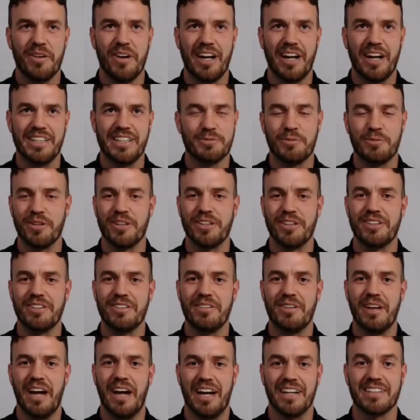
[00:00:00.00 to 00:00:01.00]
just wanted
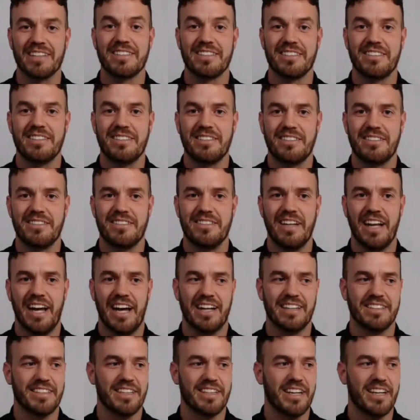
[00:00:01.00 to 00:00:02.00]
us
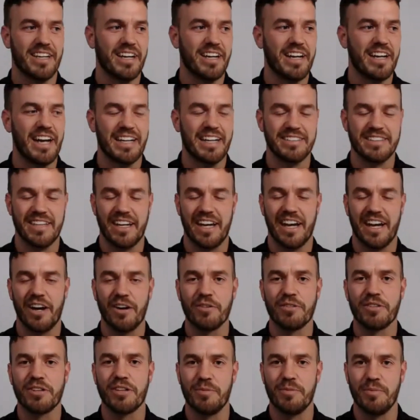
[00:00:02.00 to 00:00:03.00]
as a
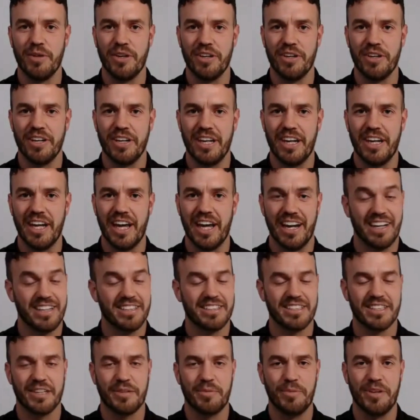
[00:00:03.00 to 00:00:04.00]
health community and as
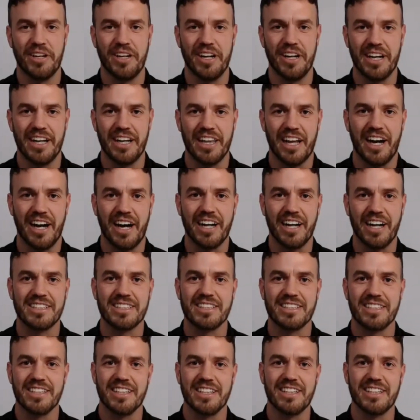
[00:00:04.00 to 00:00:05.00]
a community at large
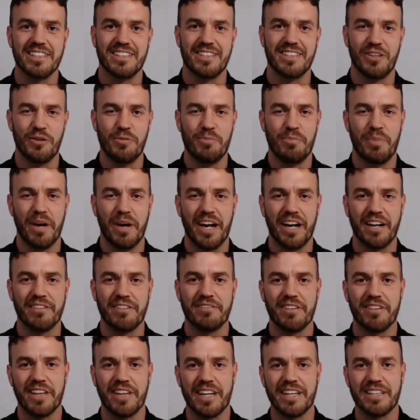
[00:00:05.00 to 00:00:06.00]
to do better
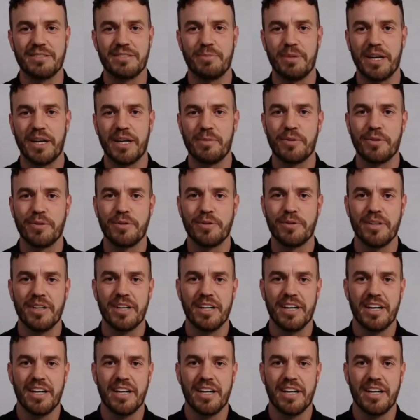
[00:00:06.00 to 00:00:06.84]
for these people,